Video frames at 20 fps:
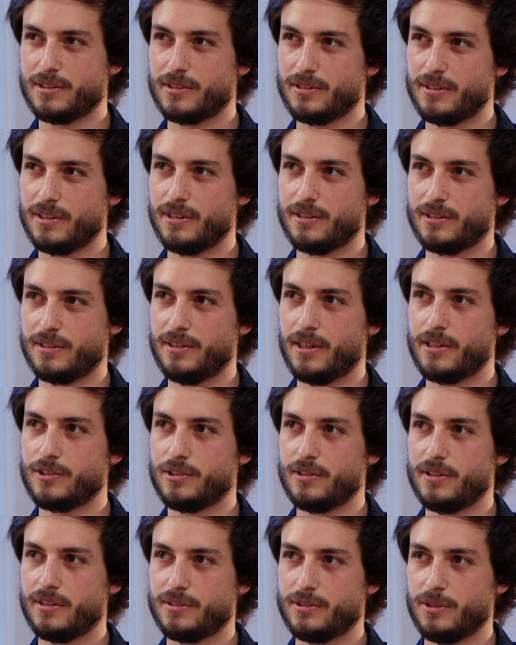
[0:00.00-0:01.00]

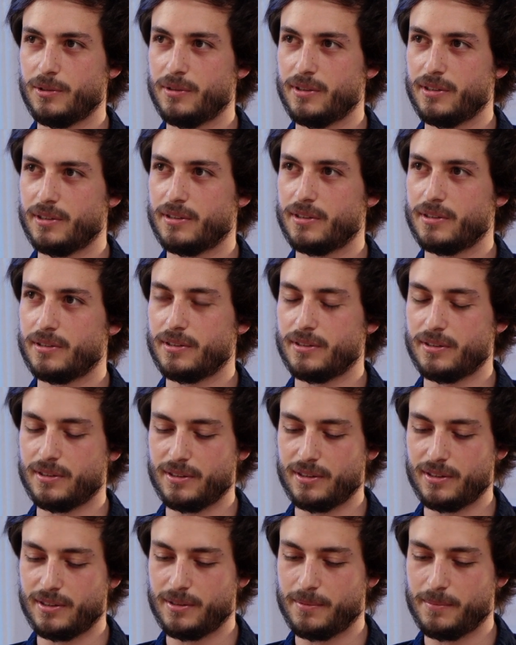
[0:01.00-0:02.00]
International Student
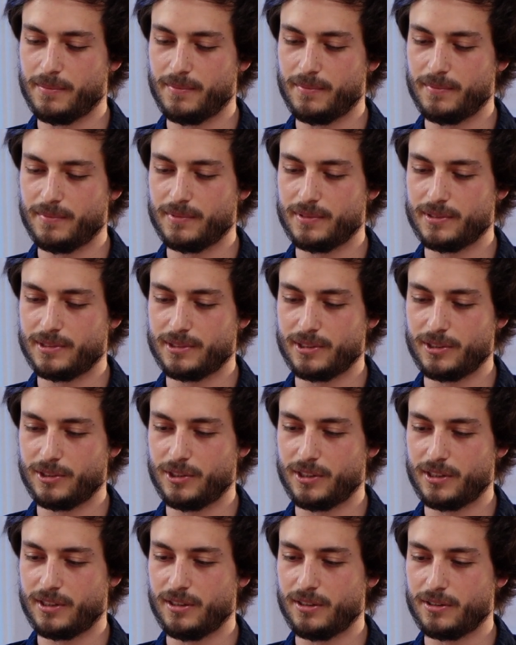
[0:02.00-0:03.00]

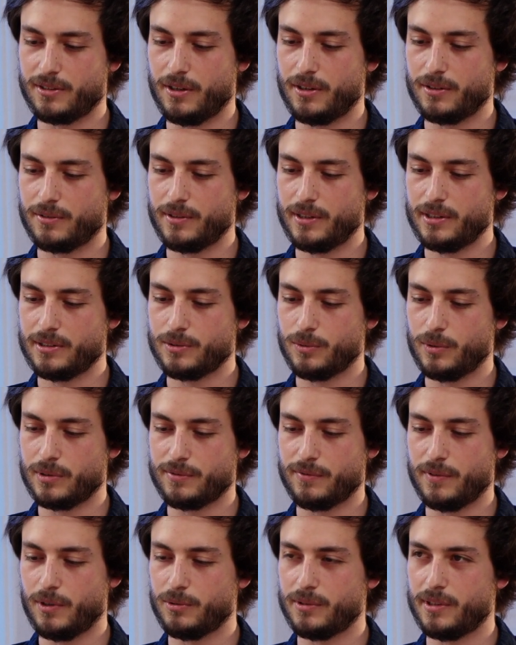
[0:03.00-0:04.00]
Surgical Congress was
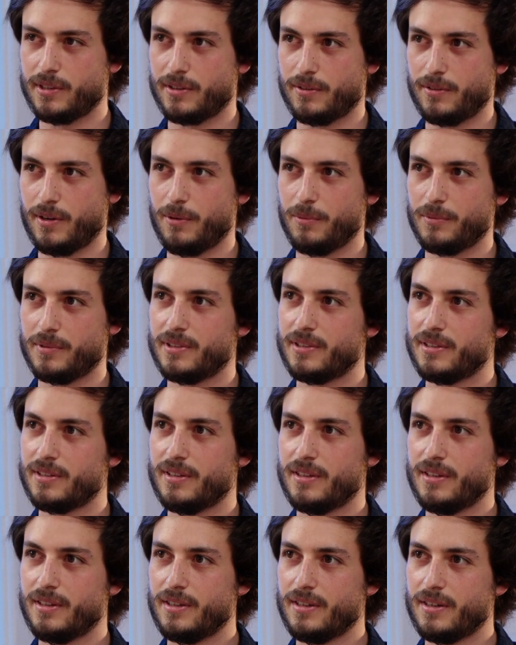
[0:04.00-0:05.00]
floating around
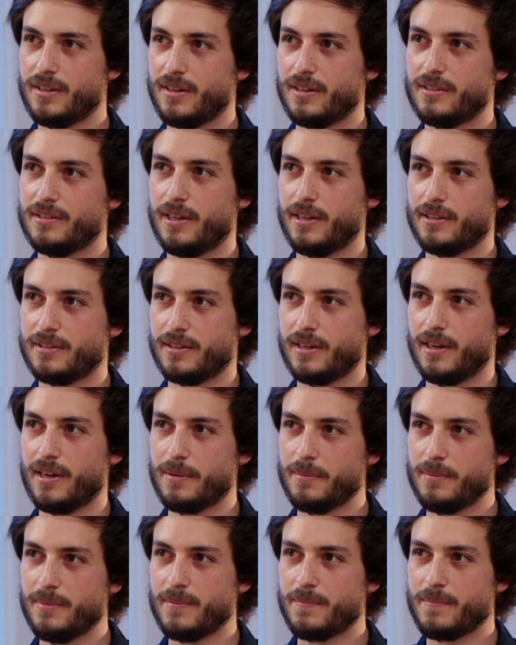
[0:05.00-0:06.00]
at that
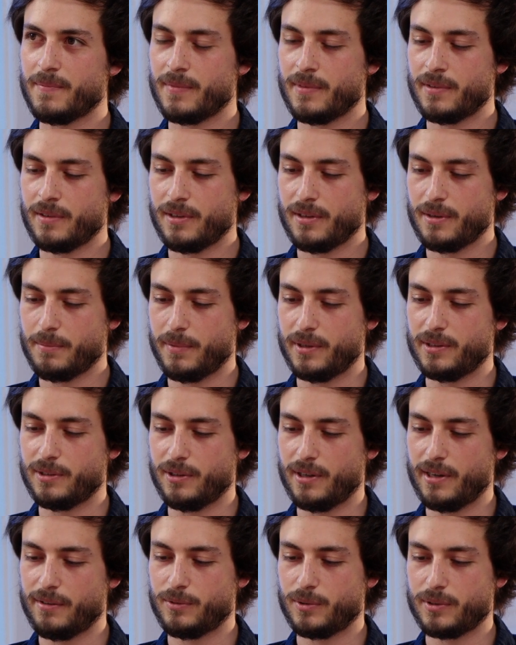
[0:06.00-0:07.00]
time. But you
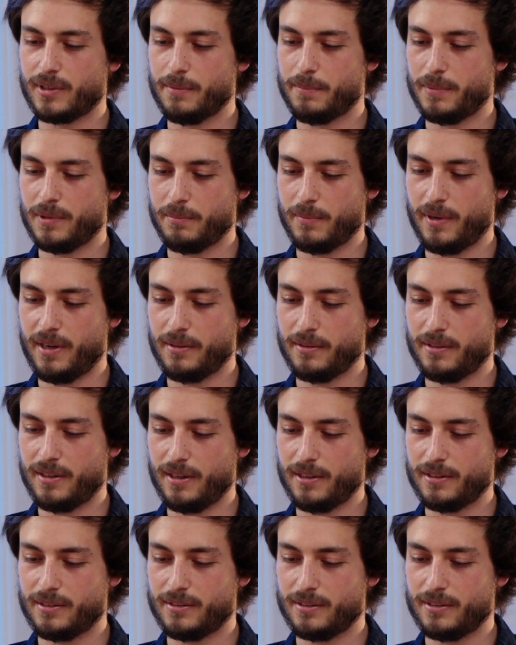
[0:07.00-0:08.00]
have to keep in mind
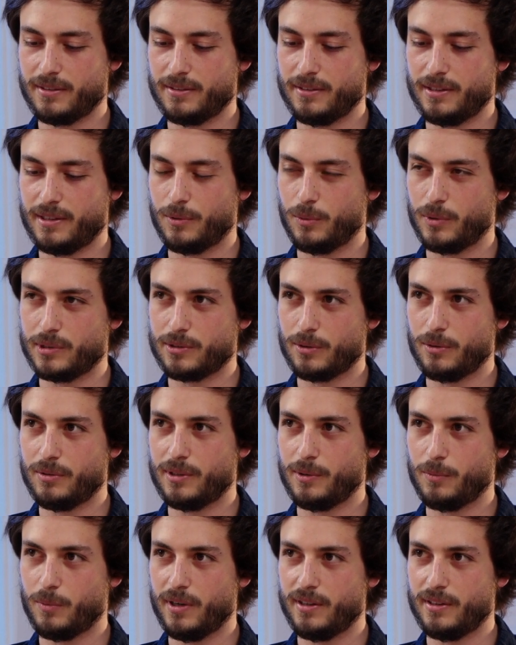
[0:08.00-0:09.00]
that there was
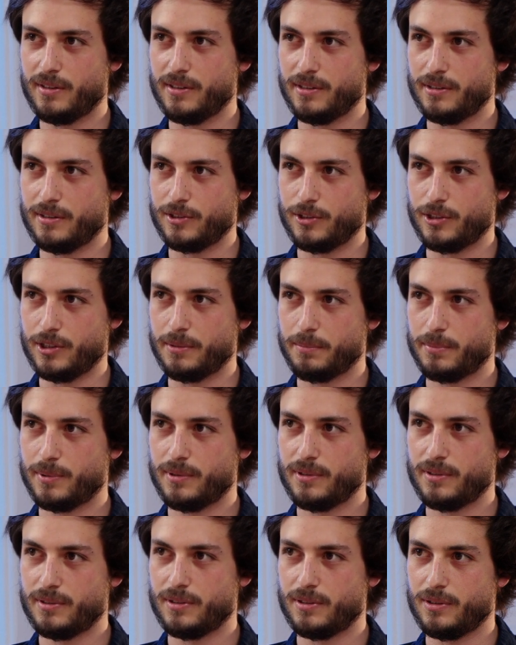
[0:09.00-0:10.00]
only one leadership
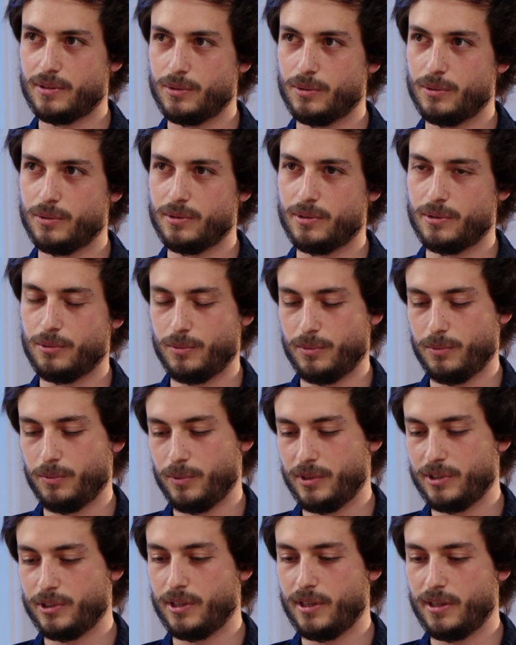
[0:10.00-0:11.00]

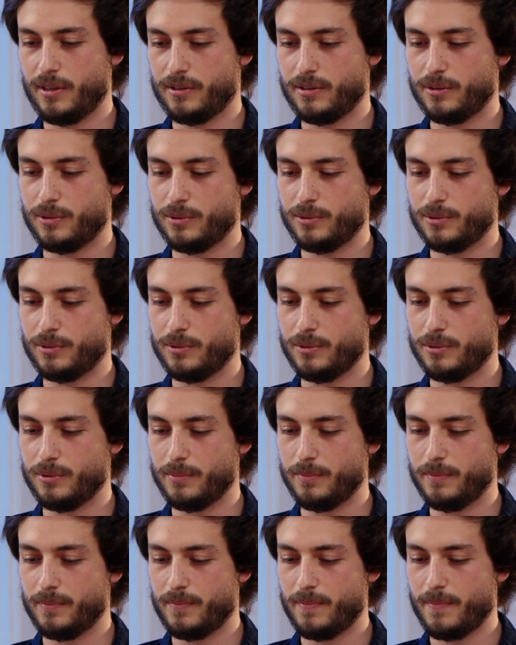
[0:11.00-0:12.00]
which had
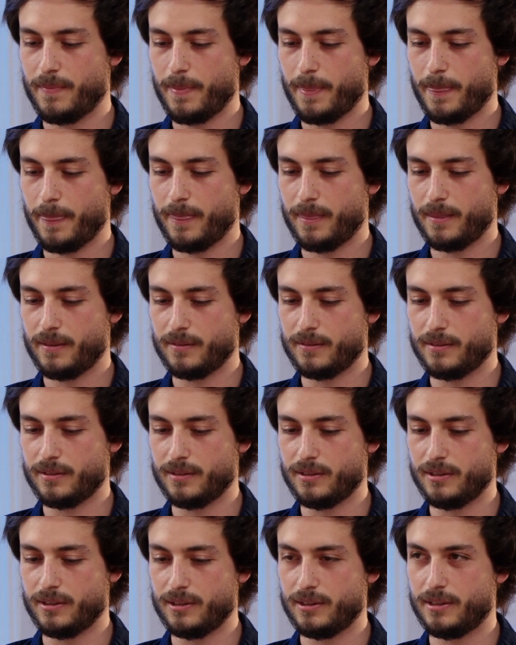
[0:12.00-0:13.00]
to
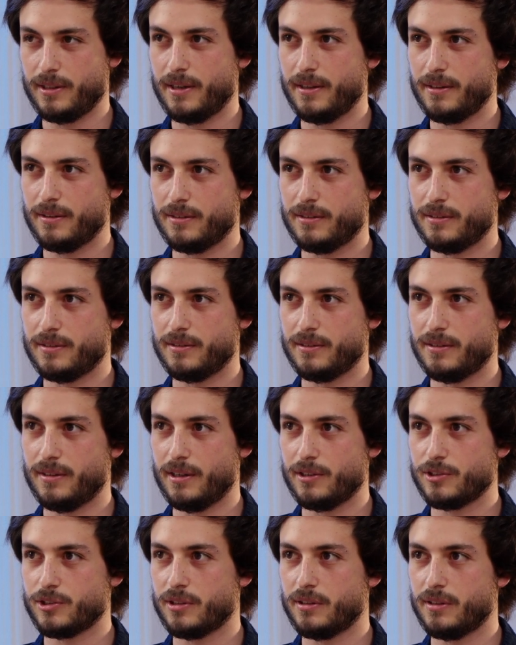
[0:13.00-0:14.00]
attend
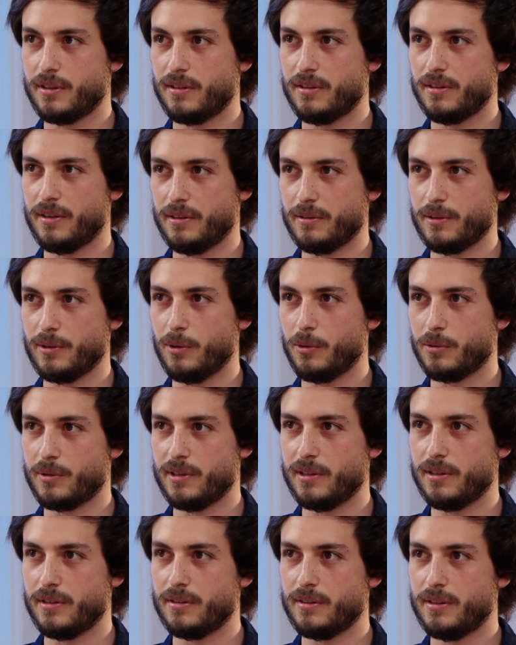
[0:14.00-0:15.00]
national and
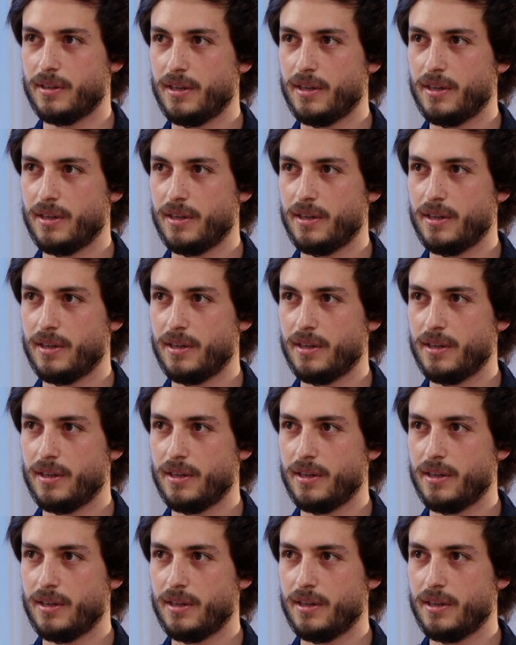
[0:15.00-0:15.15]
local